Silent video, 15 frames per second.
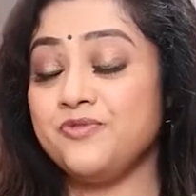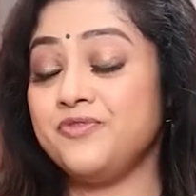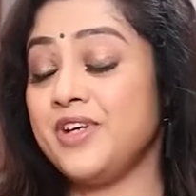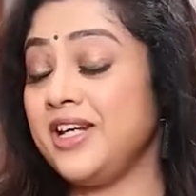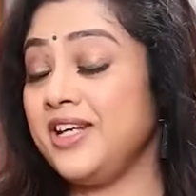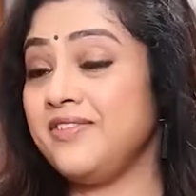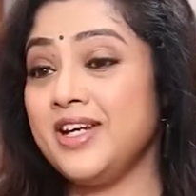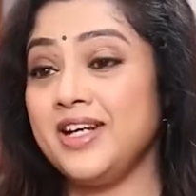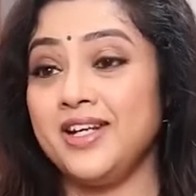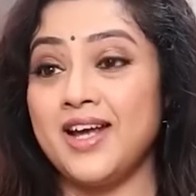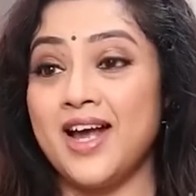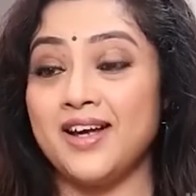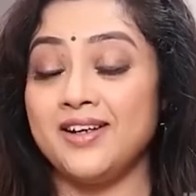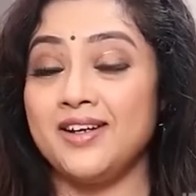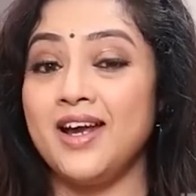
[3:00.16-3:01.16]
it was very
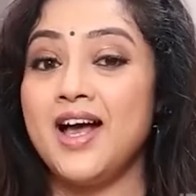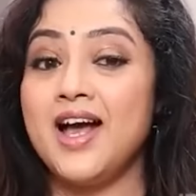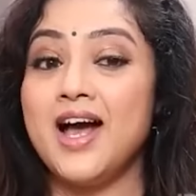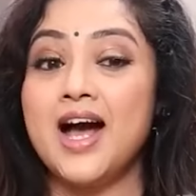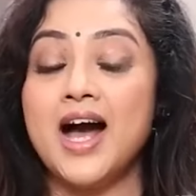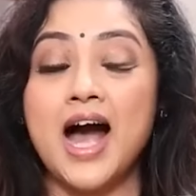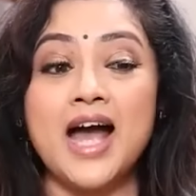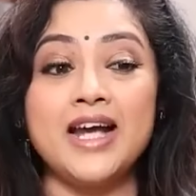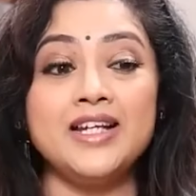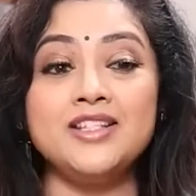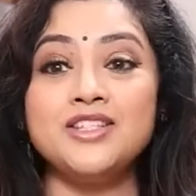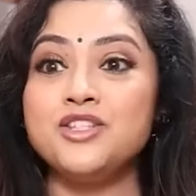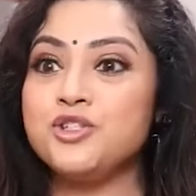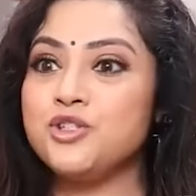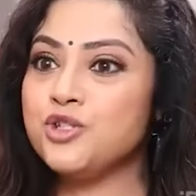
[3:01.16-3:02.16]
very angry. I
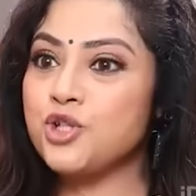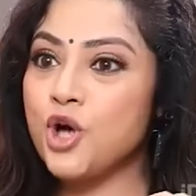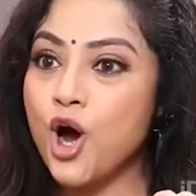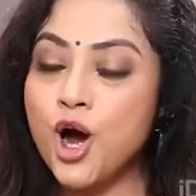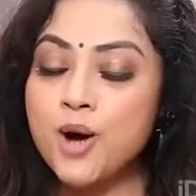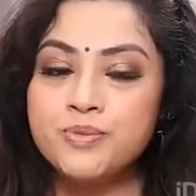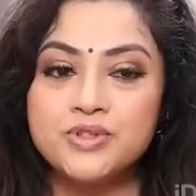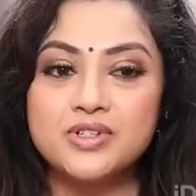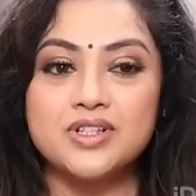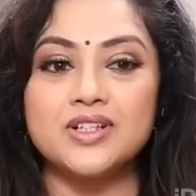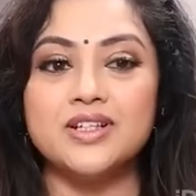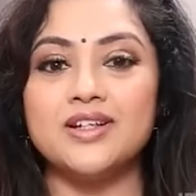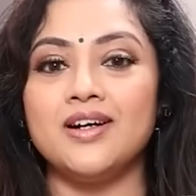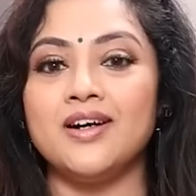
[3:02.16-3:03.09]
stopped